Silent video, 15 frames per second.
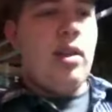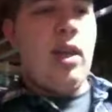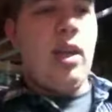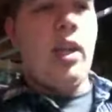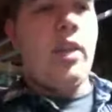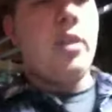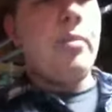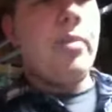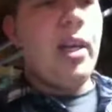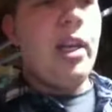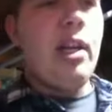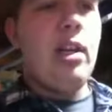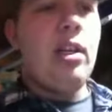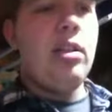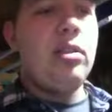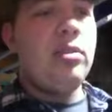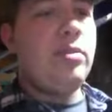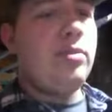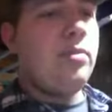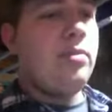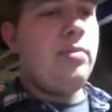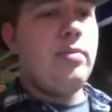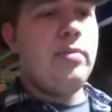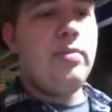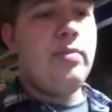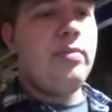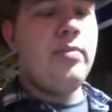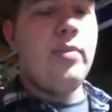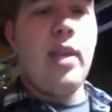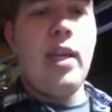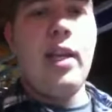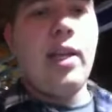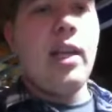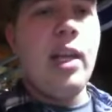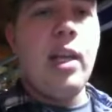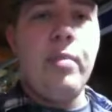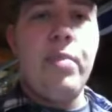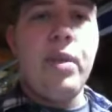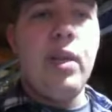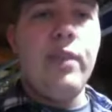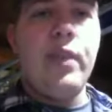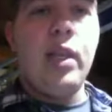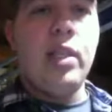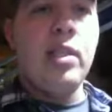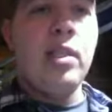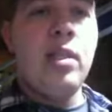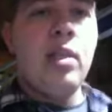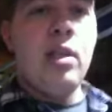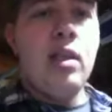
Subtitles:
and the bell, and I got perfect.